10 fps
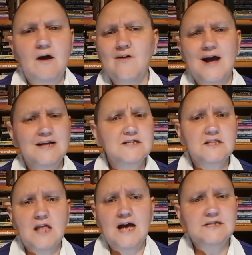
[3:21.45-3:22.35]
all kinds of
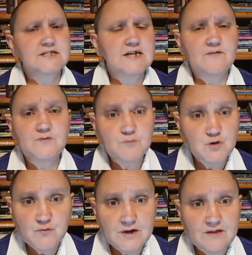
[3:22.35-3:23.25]
lies, didn't have to
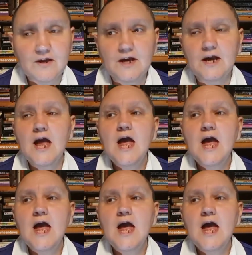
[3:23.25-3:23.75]
prove anything.